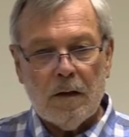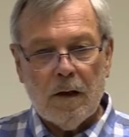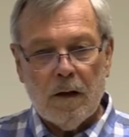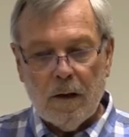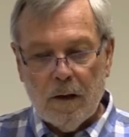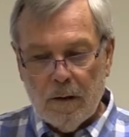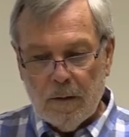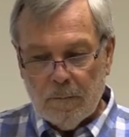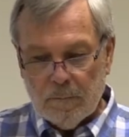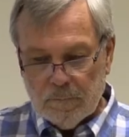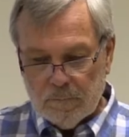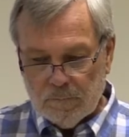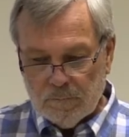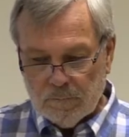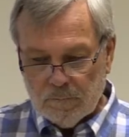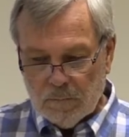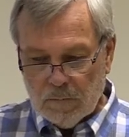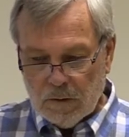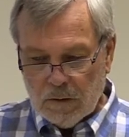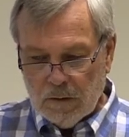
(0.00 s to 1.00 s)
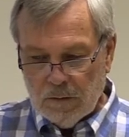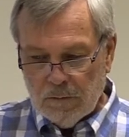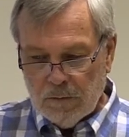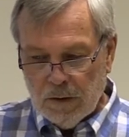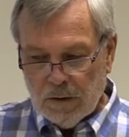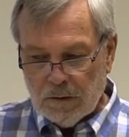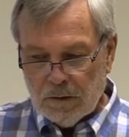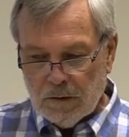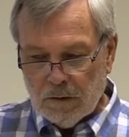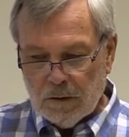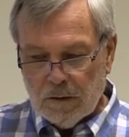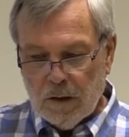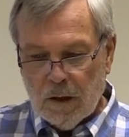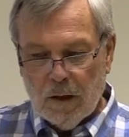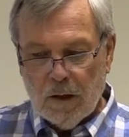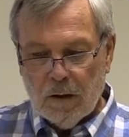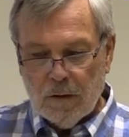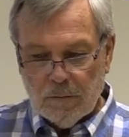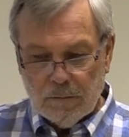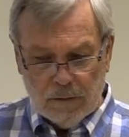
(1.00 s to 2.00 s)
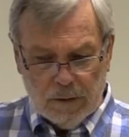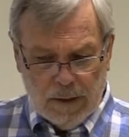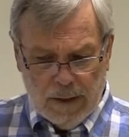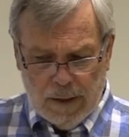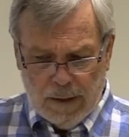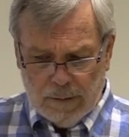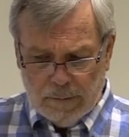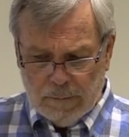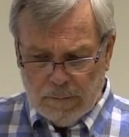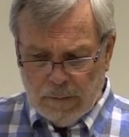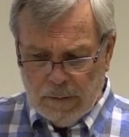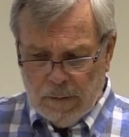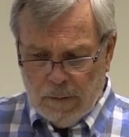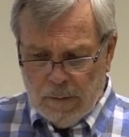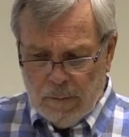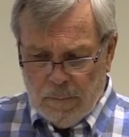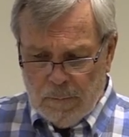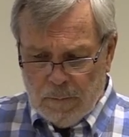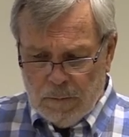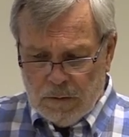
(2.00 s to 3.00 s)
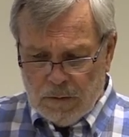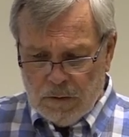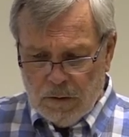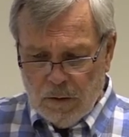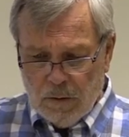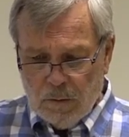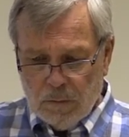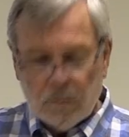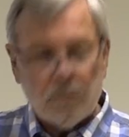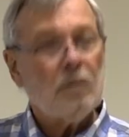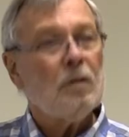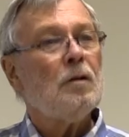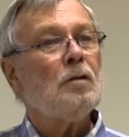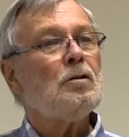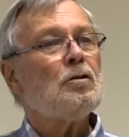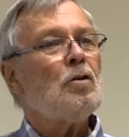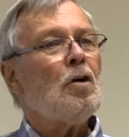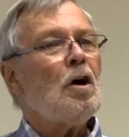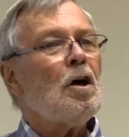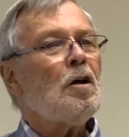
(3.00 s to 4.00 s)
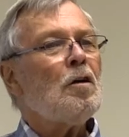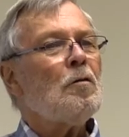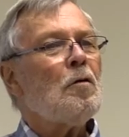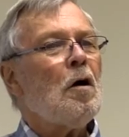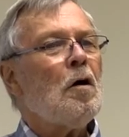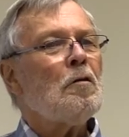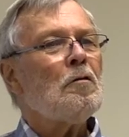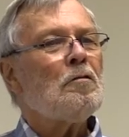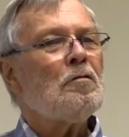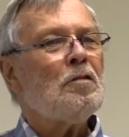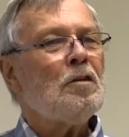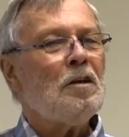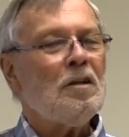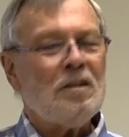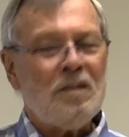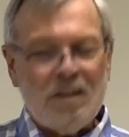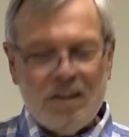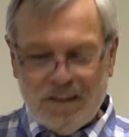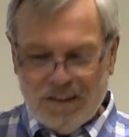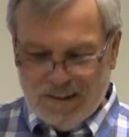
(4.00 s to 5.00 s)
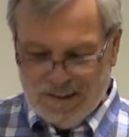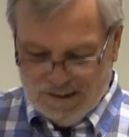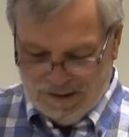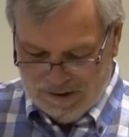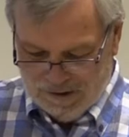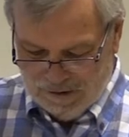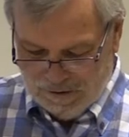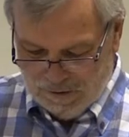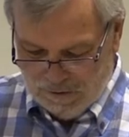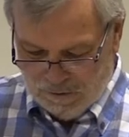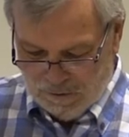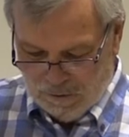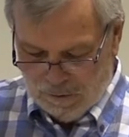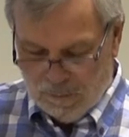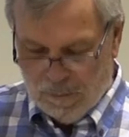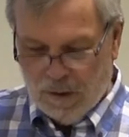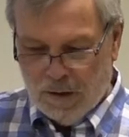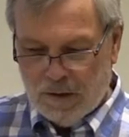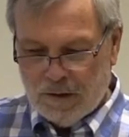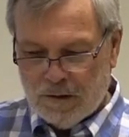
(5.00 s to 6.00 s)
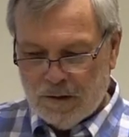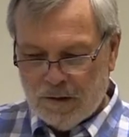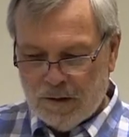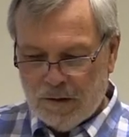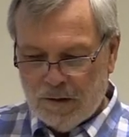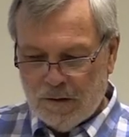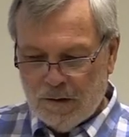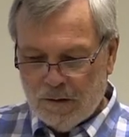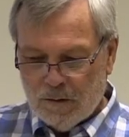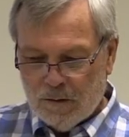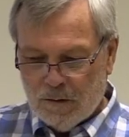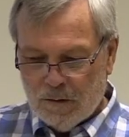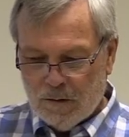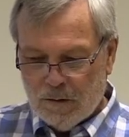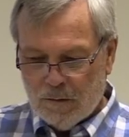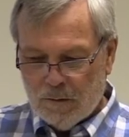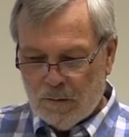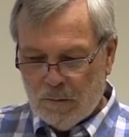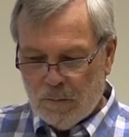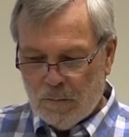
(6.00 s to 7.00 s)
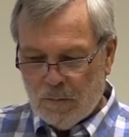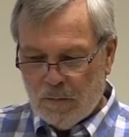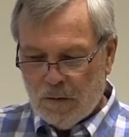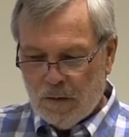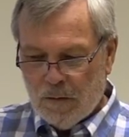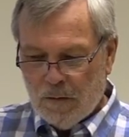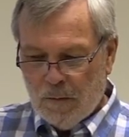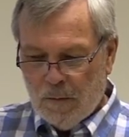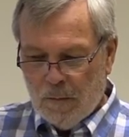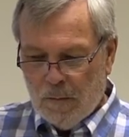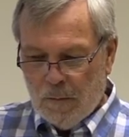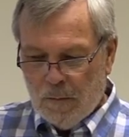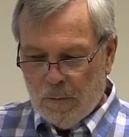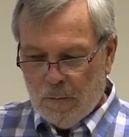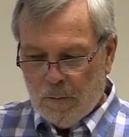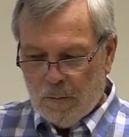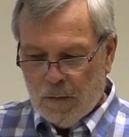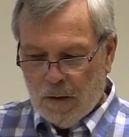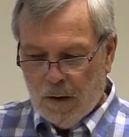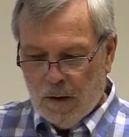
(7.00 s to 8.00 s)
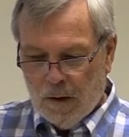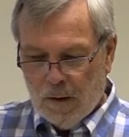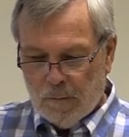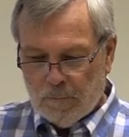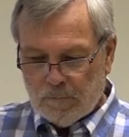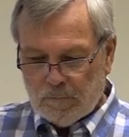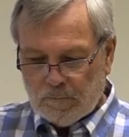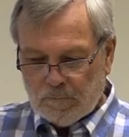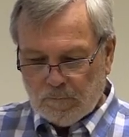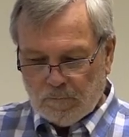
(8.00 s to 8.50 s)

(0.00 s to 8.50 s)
um, conventional car over that. So enjoy it on foot or bicycle or um,